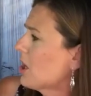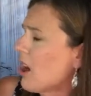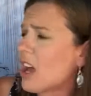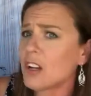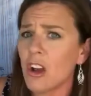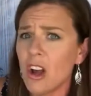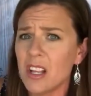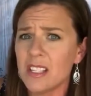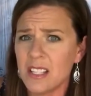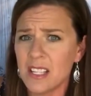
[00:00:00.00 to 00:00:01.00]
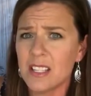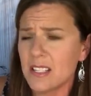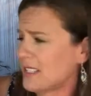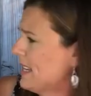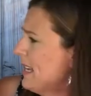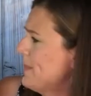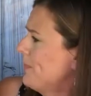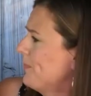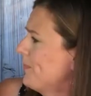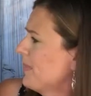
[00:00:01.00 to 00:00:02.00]
God calls this sin.
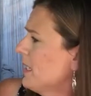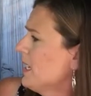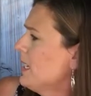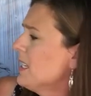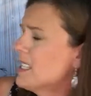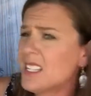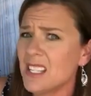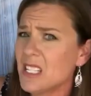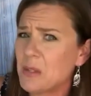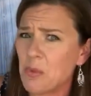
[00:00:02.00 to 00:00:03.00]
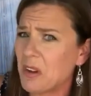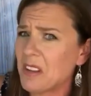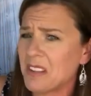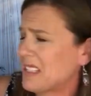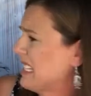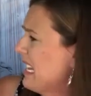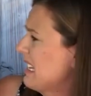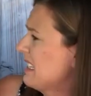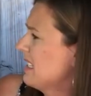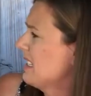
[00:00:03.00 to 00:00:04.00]
Sin spoils
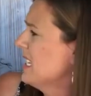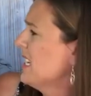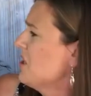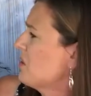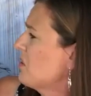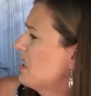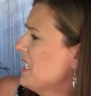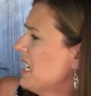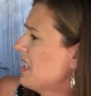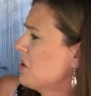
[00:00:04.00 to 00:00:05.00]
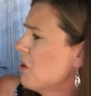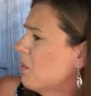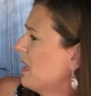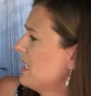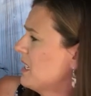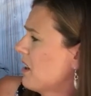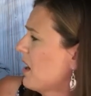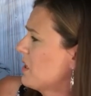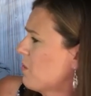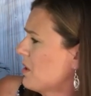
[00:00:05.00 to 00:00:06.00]
things. So sin has no place in
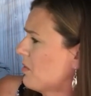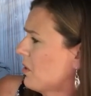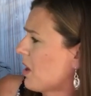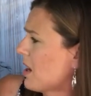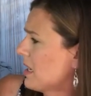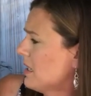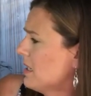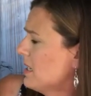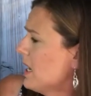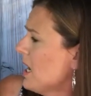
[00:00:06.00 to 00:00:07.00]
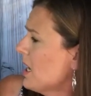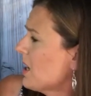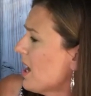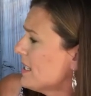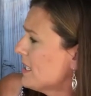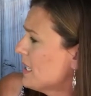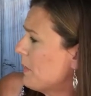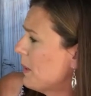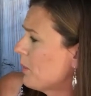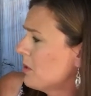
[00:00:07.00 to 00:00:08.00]
God's wonderful garden. God said to the
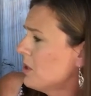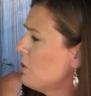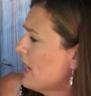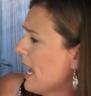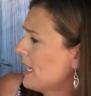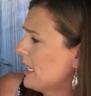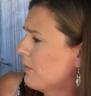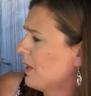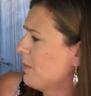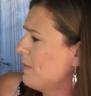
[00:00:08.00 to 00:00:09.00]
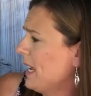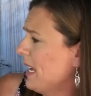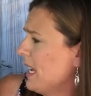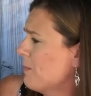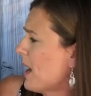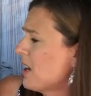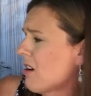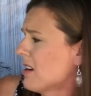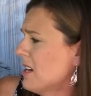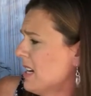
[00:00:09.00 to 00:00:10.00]
people, you can't live with me in my
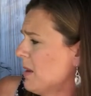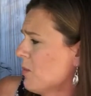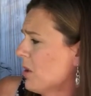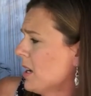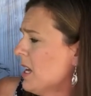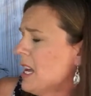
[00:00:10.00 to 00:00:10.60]
garden anymore.